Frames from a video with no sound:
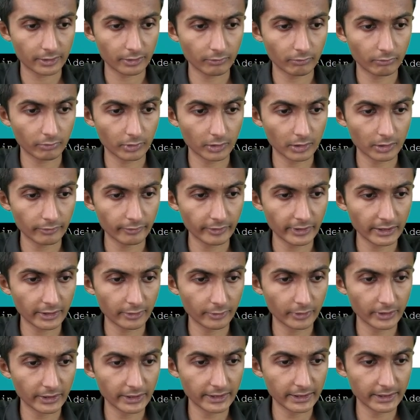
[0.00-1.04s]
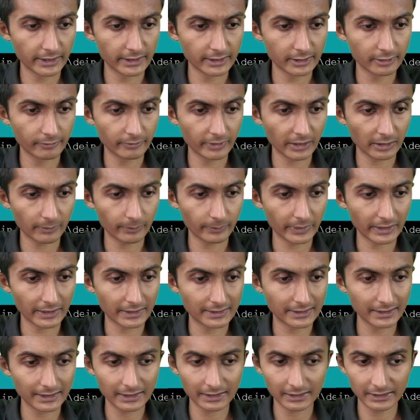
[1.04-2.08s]
so what we are doing here is we are
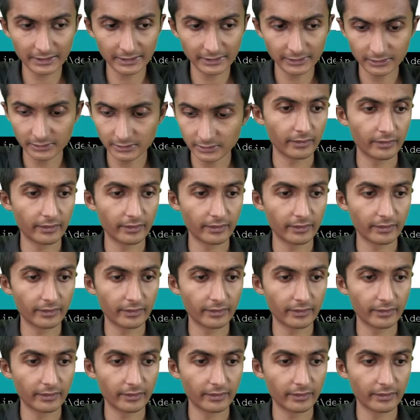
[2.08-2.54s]
basically